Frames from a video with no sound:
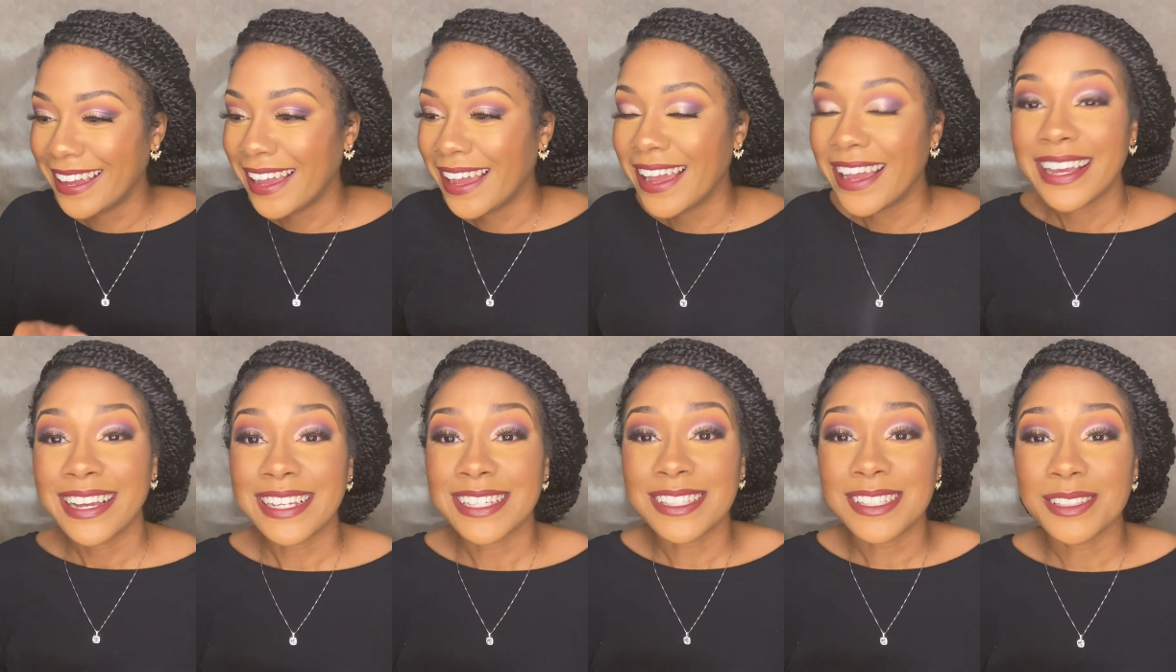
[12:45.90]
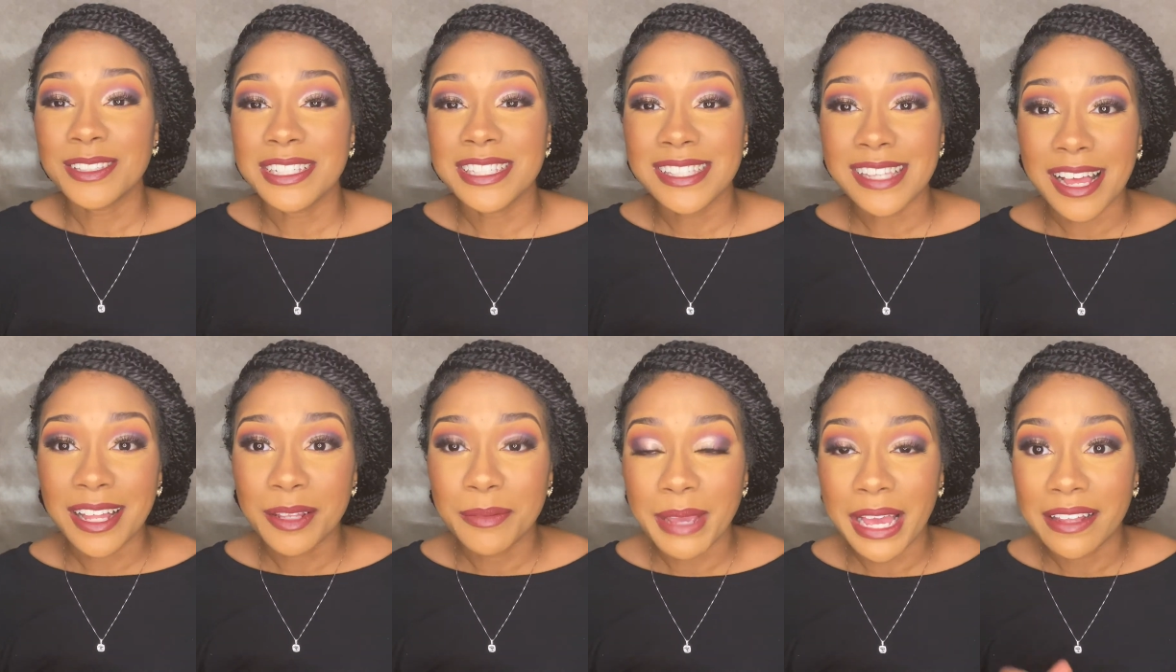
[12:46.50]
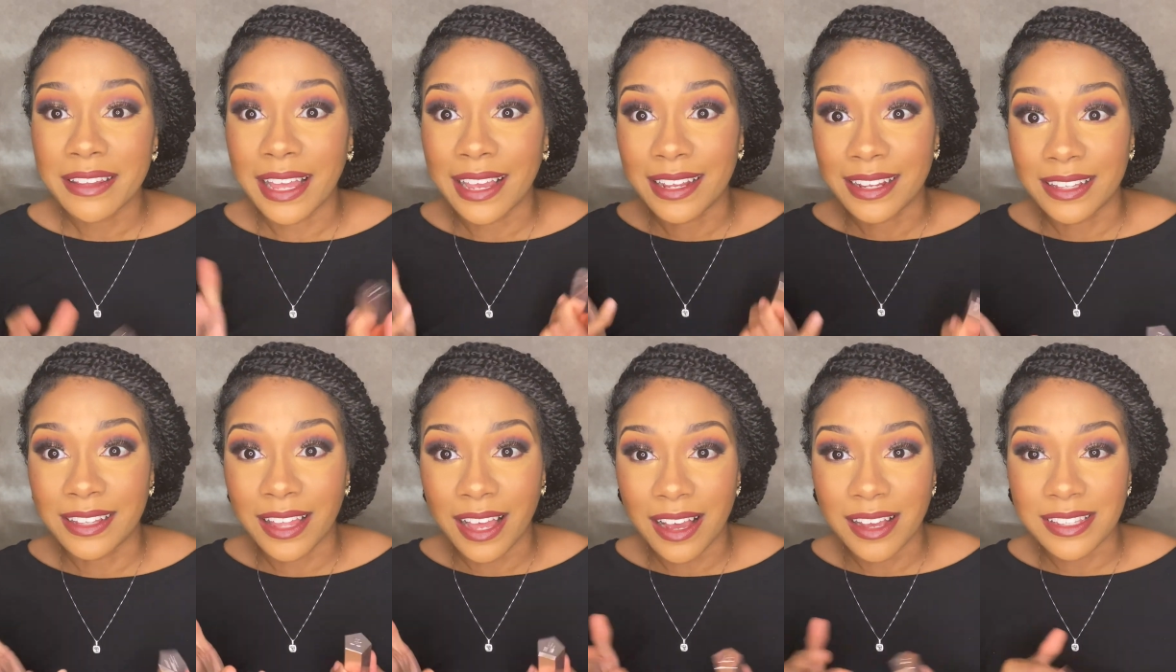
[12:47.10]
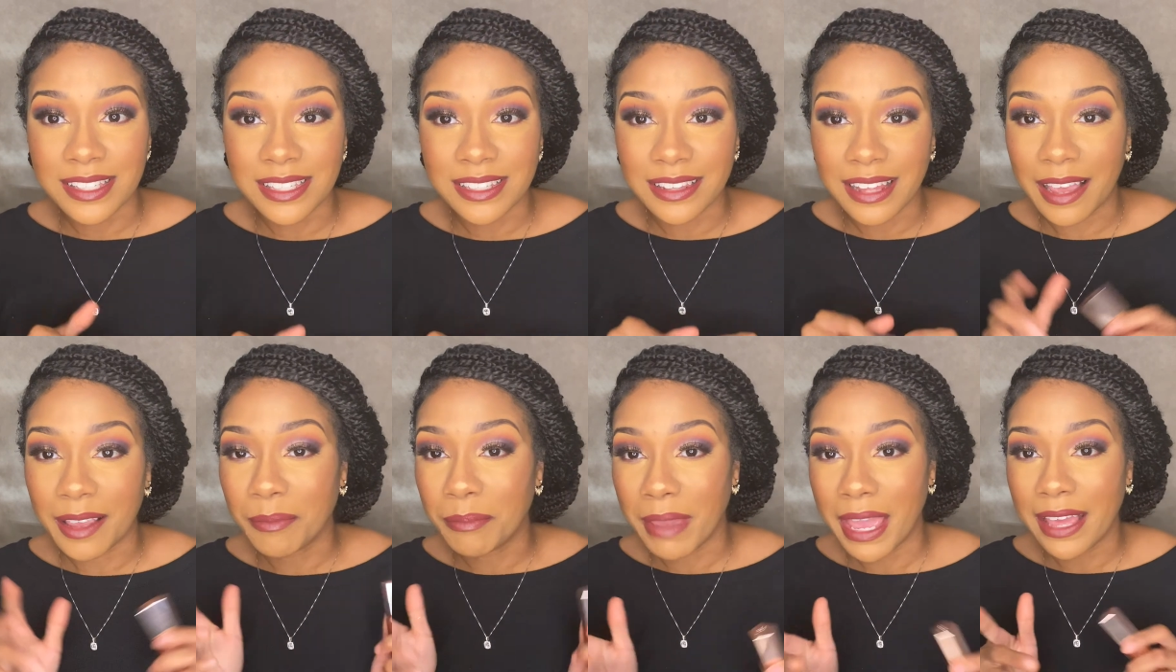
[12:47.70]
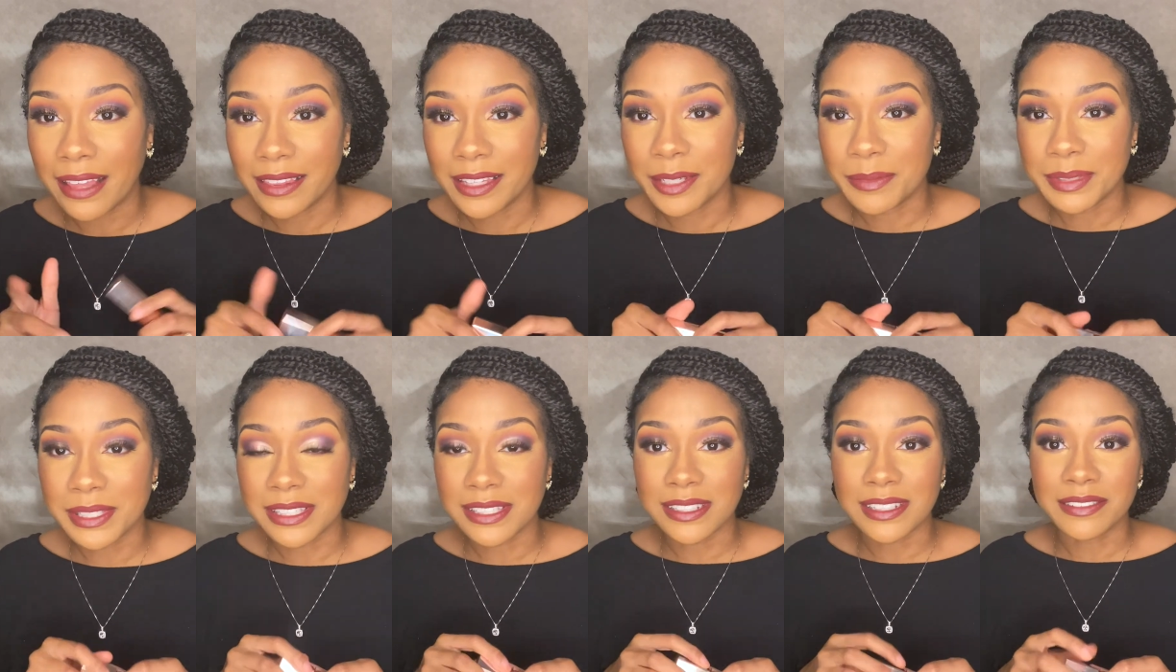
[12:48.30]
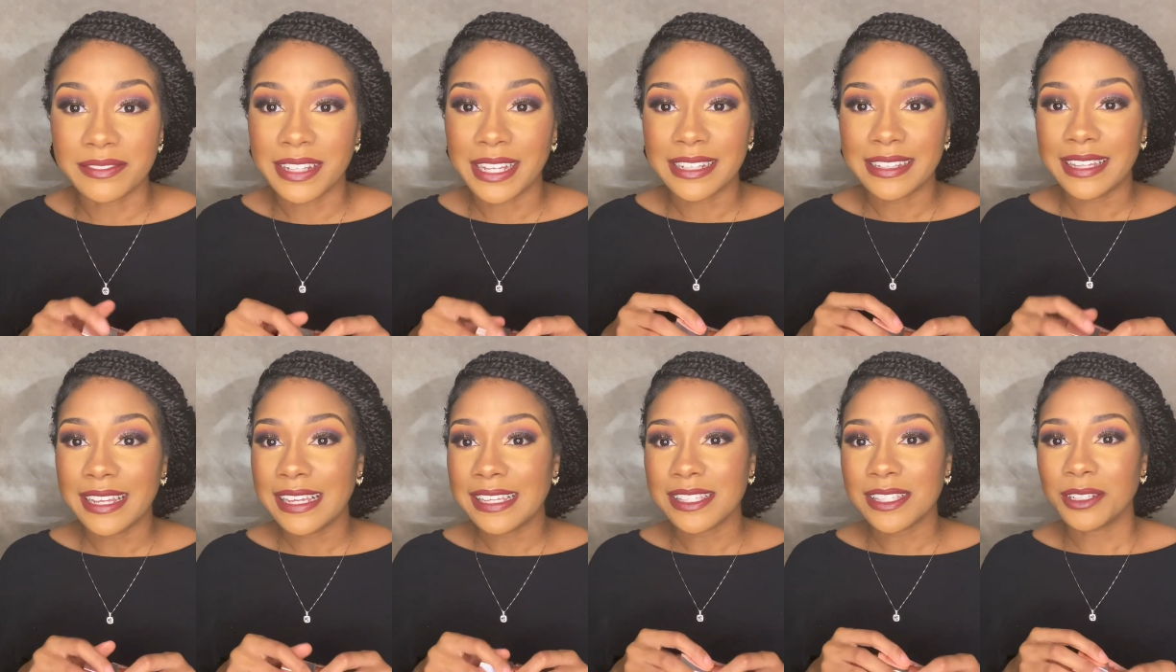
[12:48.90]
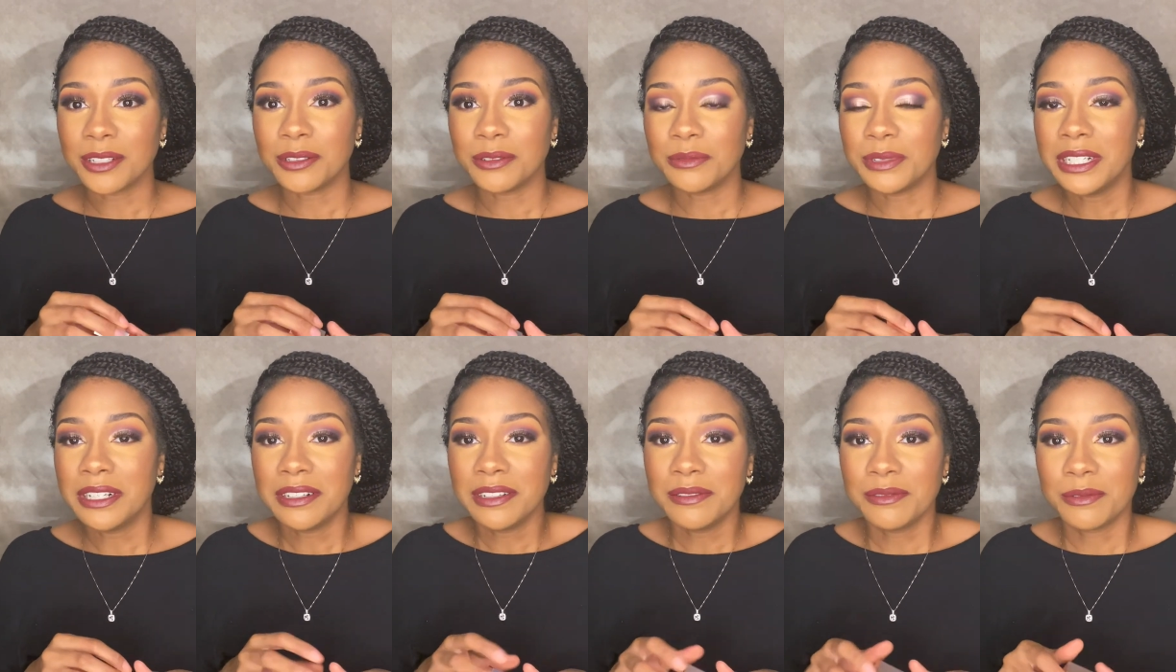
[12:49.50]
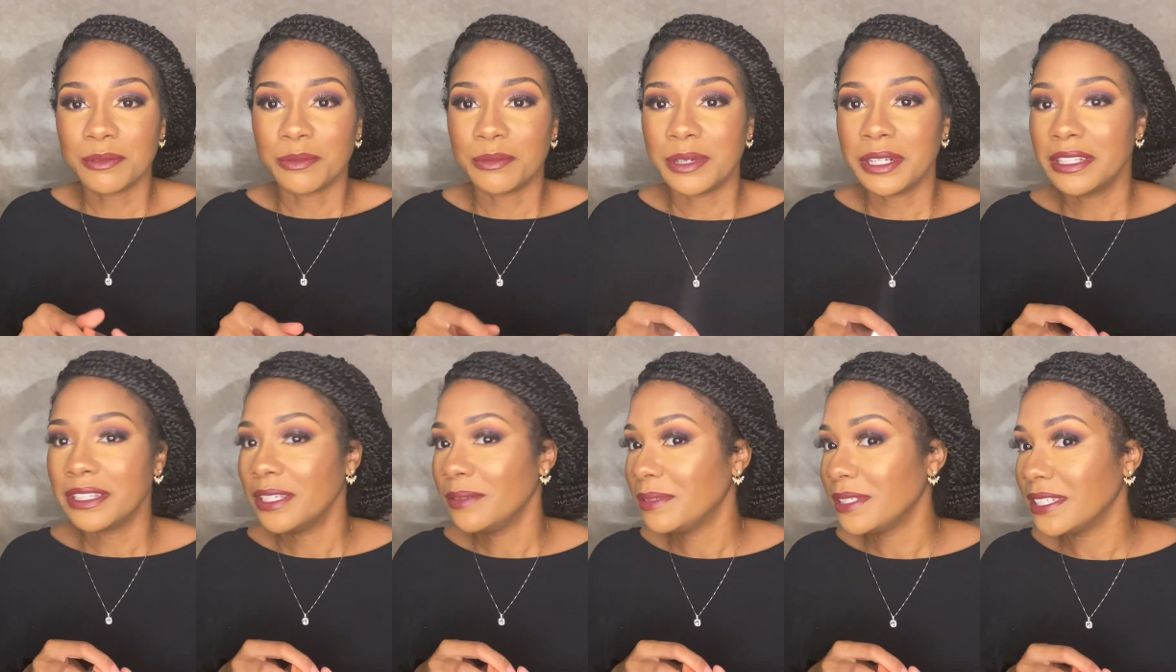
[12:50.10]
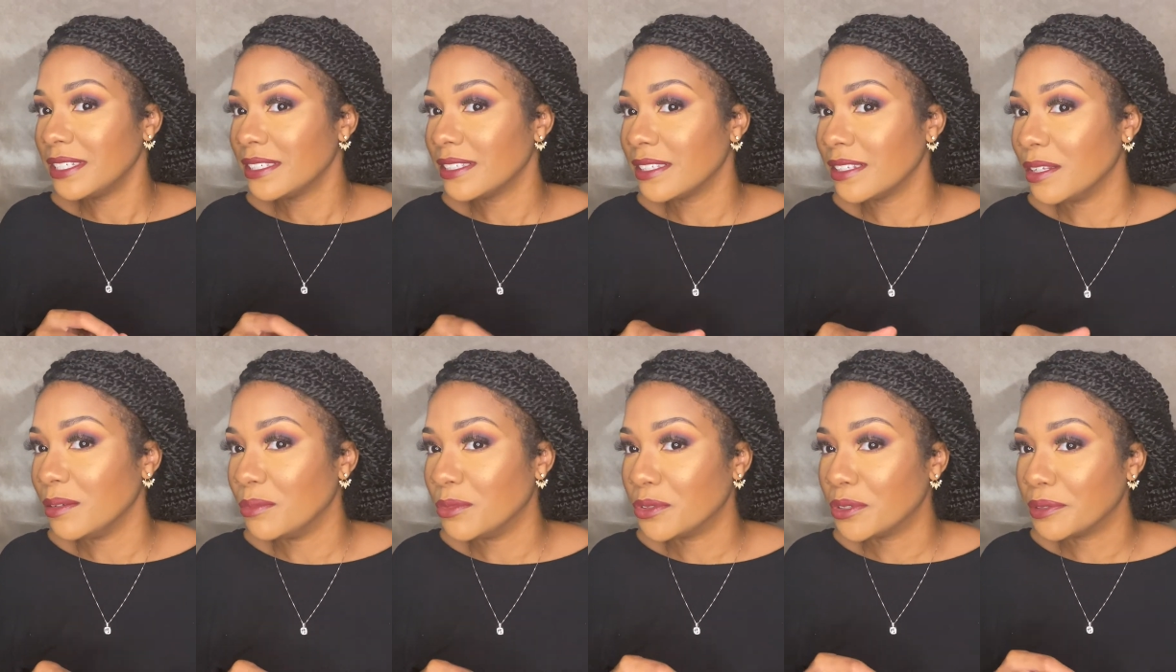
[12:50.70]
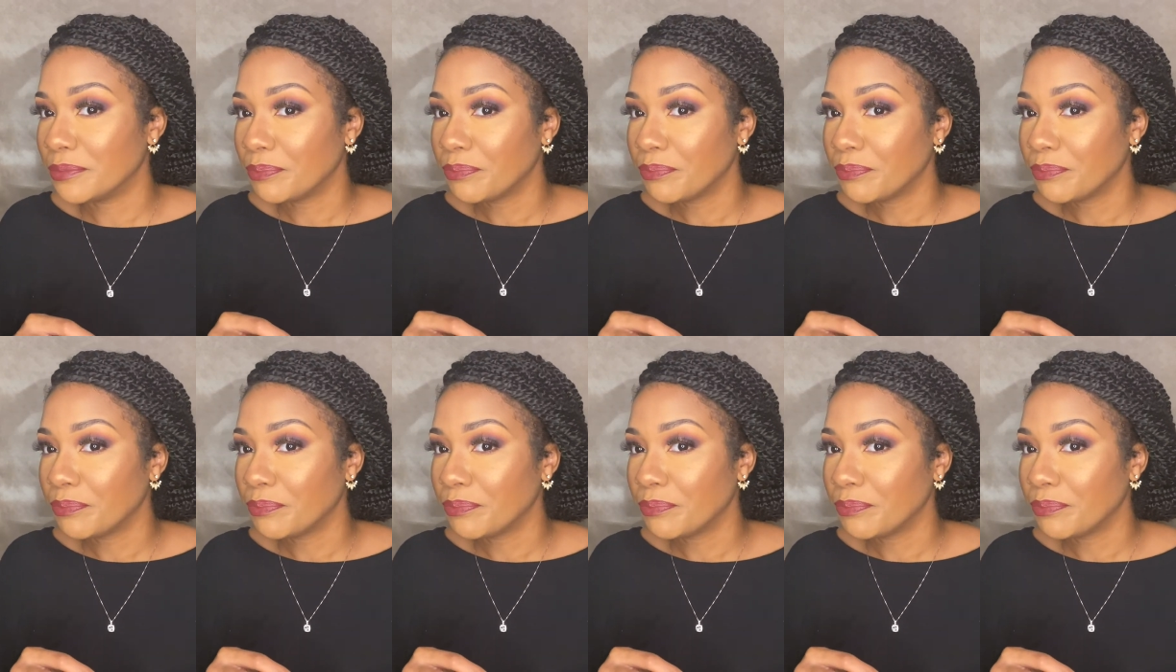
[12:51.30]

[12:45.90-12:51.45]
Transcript: Because it's all about like gloss and like matte lips and stuff like that, so we don't even wear lipsticks anymore.